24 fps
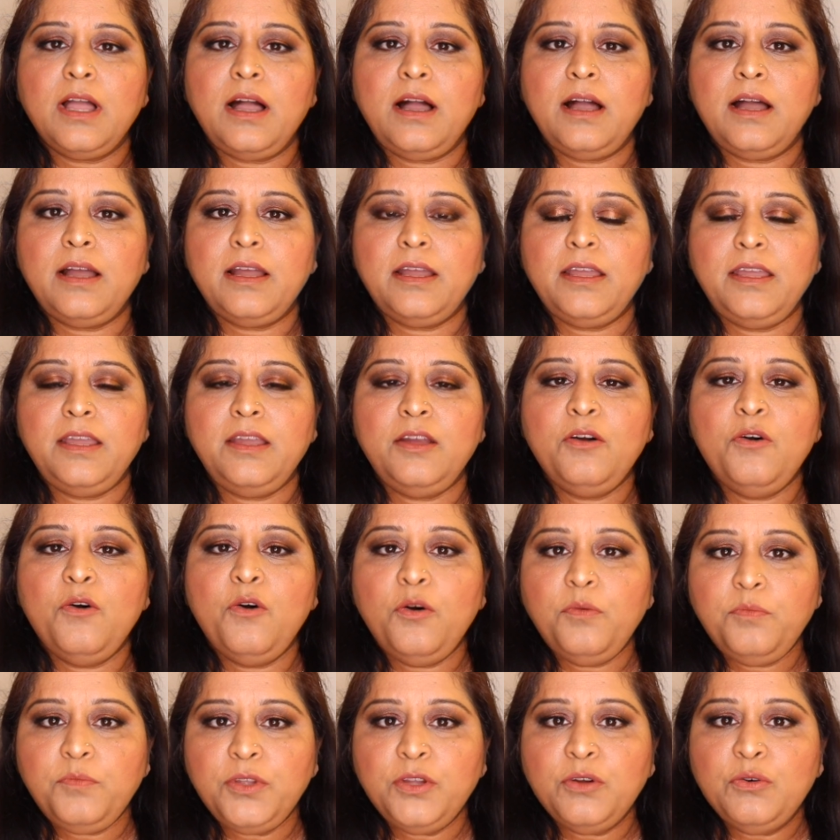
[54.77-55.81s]
I
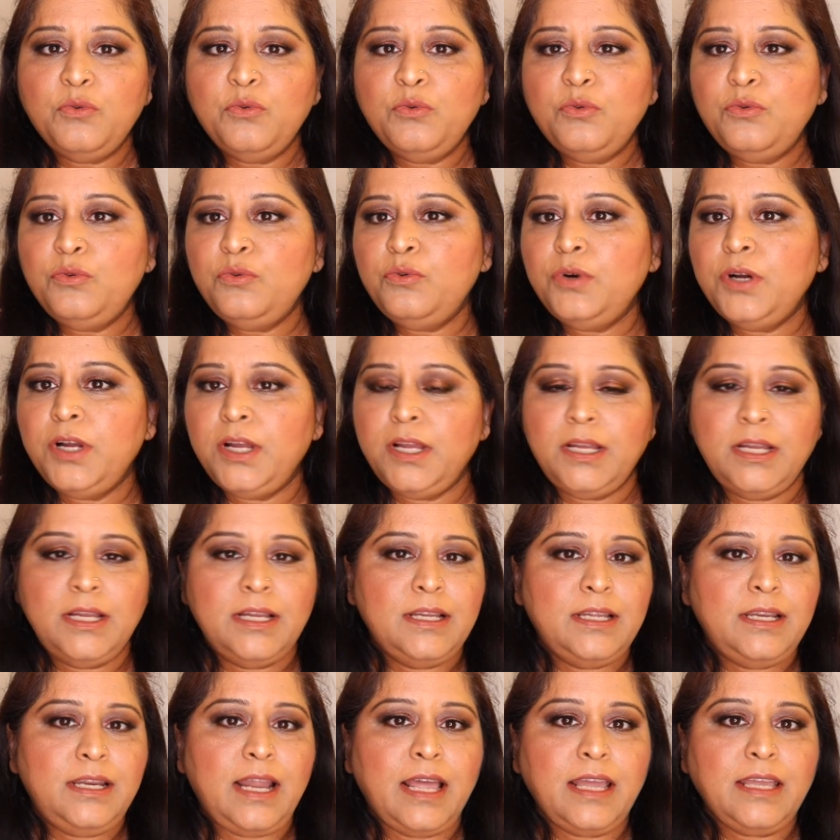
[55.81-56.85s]
hope you
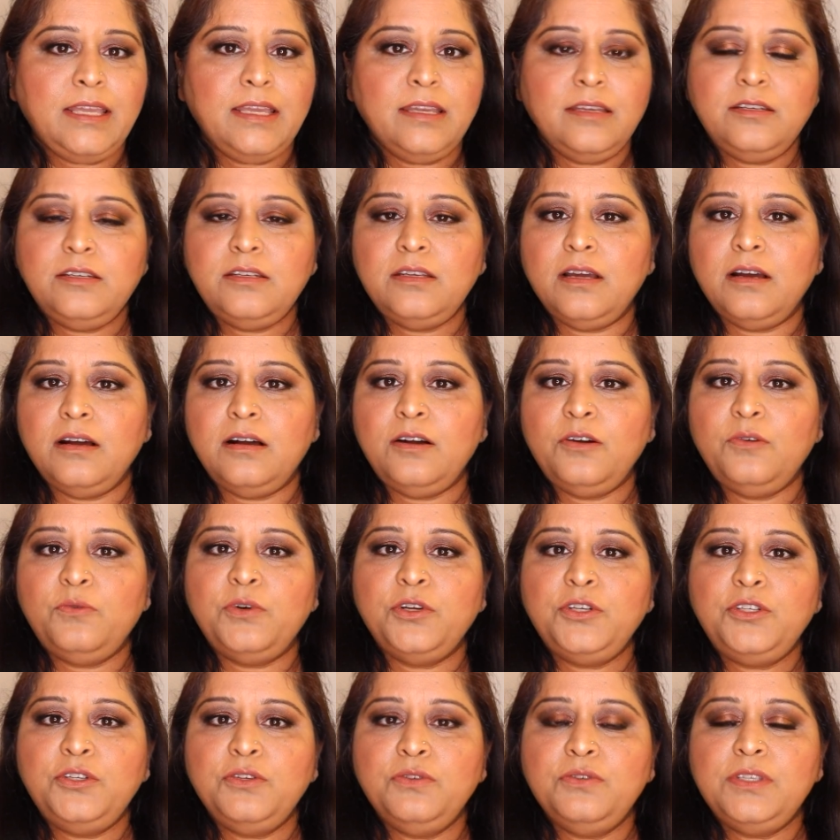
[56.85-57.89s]
like it,
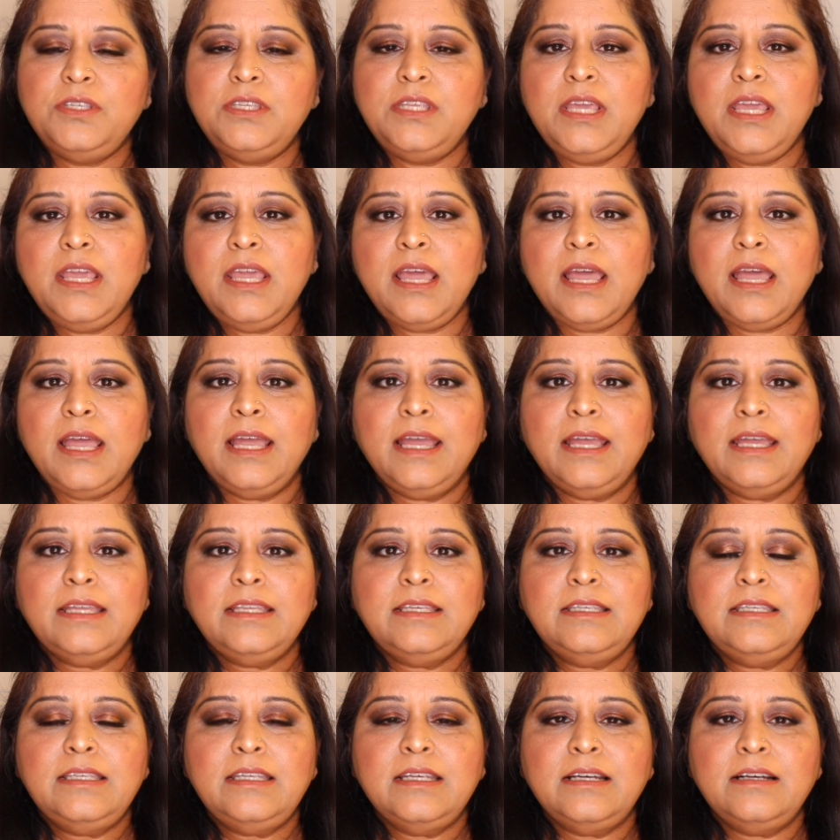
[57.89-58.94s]
what you see,
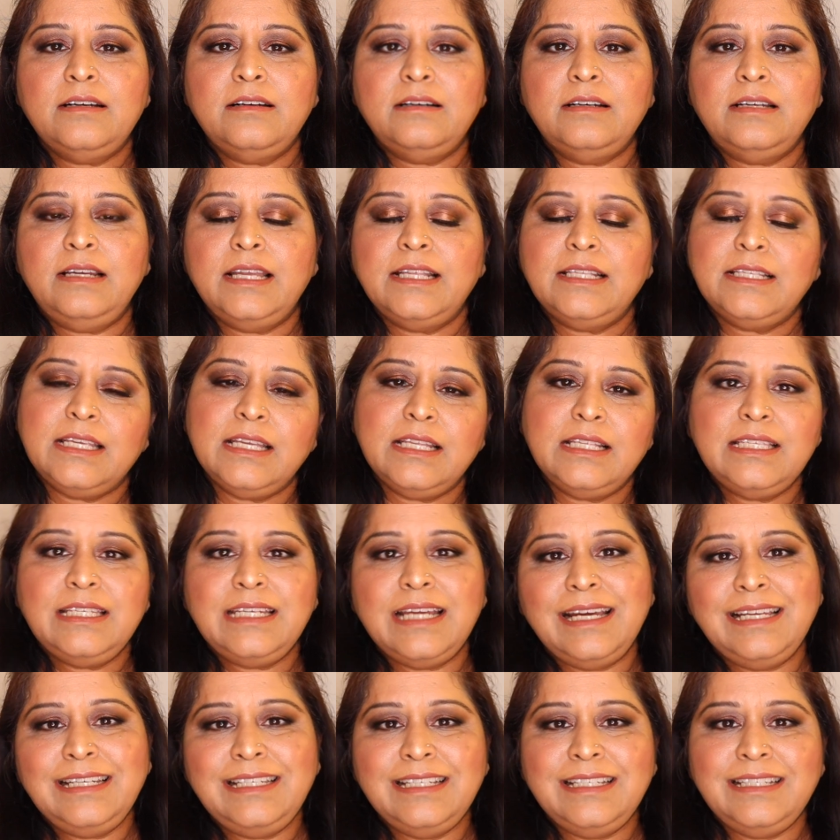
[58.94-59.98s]
and let's get
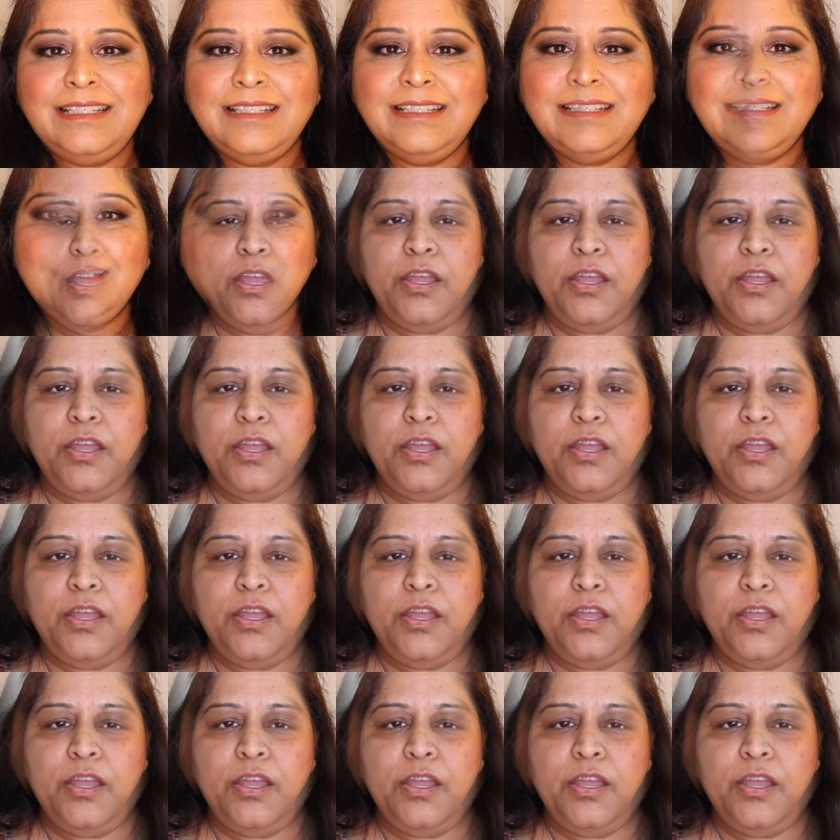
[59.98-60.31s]
started.